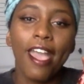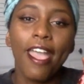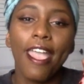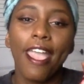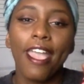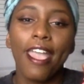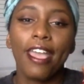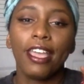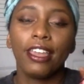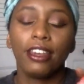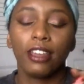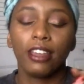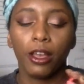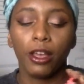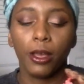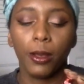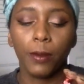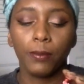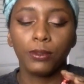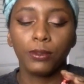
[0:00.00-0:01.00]
and
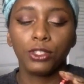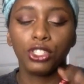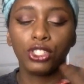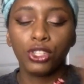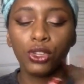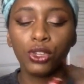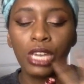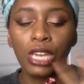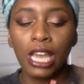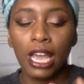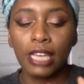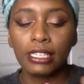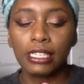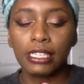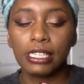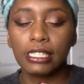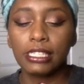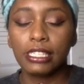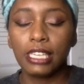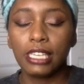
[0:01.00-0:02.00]
just so you guys
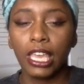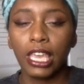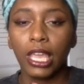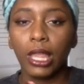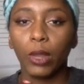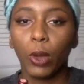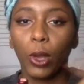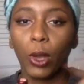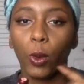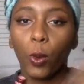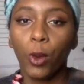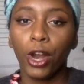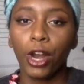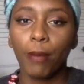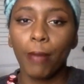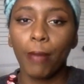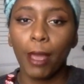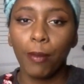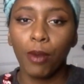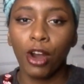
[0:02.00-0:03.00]
can see like where
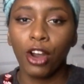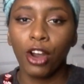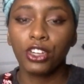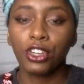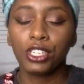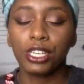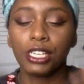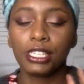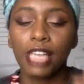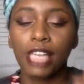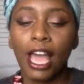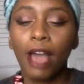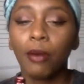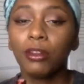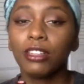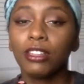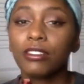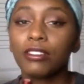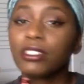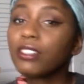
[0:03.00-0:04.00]
my progress is. I
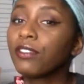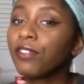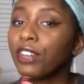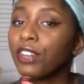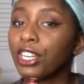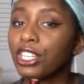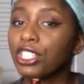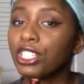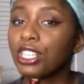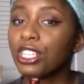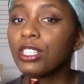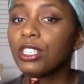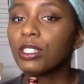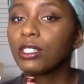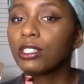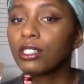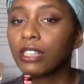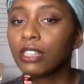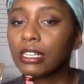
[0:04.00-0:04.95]
would love to finish this